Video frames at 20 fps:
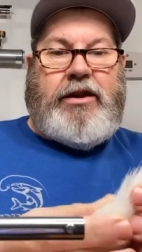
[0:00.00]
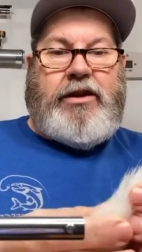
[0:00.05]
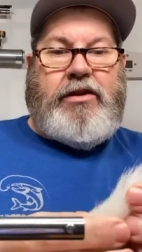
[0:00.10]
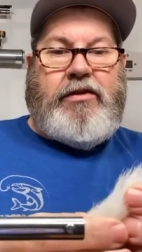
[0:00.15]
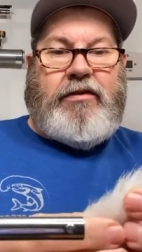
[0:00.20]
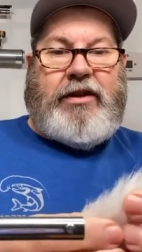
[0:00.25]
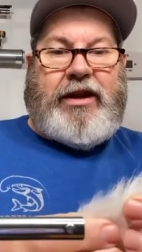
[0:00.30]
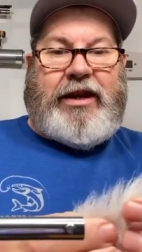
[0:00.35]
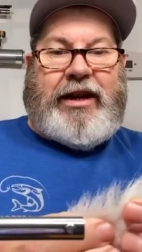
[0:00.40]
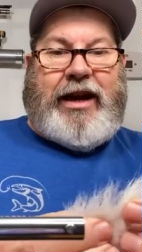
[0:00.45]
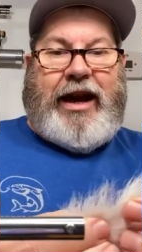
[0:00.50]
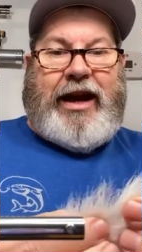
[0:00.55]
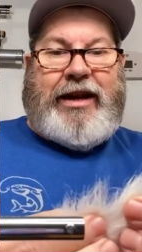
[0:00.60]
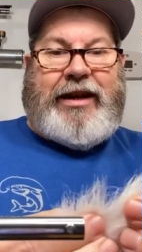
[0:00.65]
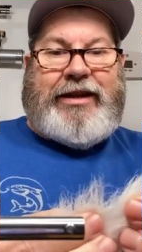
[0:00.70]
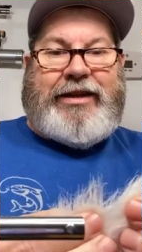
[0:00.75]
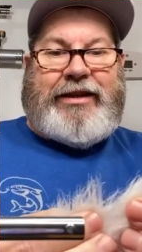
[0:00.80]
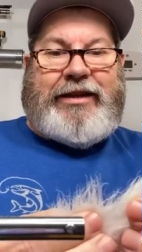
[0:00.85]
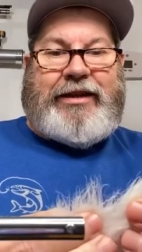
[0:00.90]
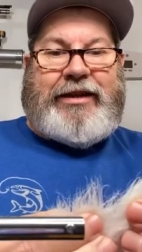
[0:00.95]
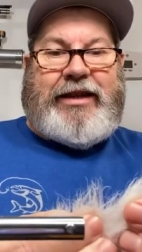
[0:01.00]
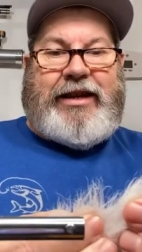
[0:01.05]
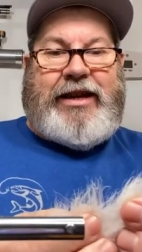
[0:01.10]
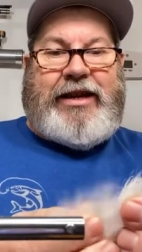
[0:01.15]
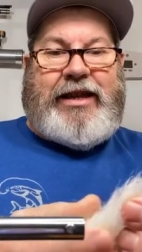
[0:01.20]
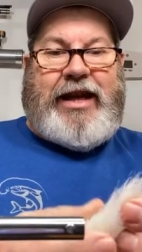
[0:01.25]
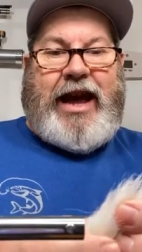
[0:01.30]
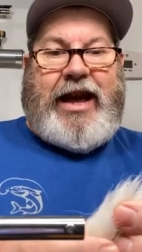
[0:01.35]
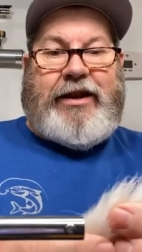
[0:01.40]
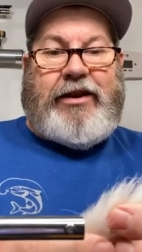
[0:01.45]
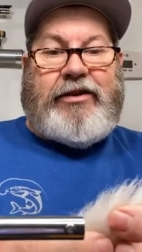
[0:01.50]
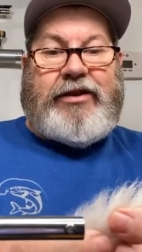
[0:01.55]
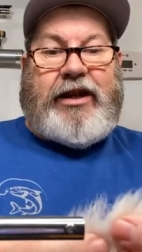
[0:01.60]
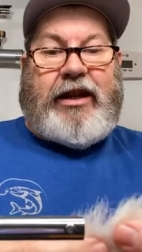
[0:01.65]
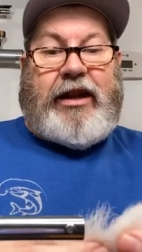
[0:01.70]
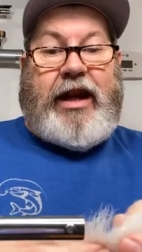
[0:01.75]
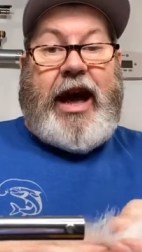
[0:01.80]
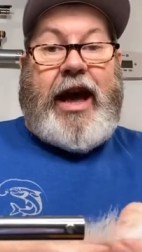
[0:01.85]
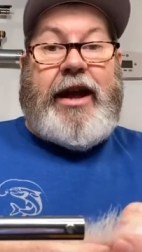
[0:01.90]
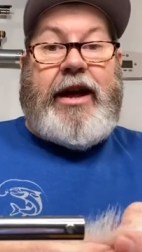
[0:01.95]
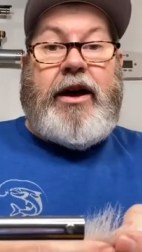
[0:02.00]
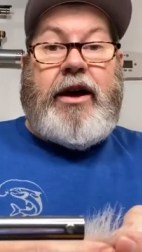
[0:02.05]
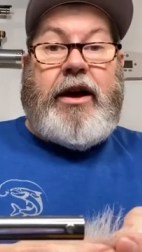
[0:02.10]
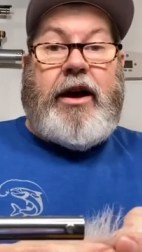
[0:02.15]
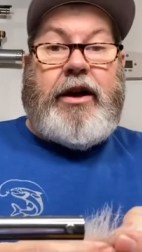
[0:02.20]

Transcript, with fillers: you can kind of see that there's a lot of